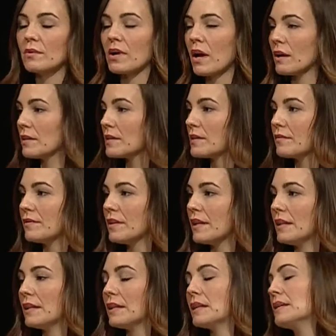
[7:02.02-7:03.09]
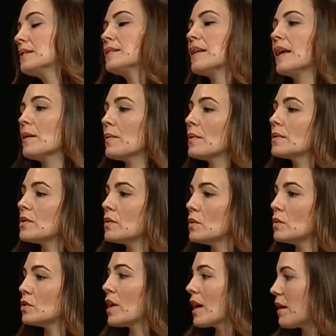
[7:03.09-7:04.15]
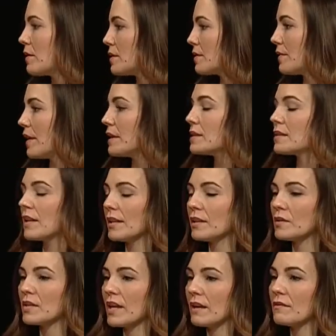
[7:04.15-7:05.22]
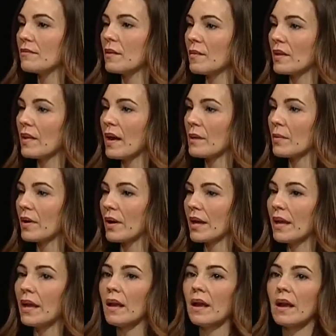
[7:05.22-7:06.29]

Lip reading: regardless of need, is able to check out a device, like you said, from the library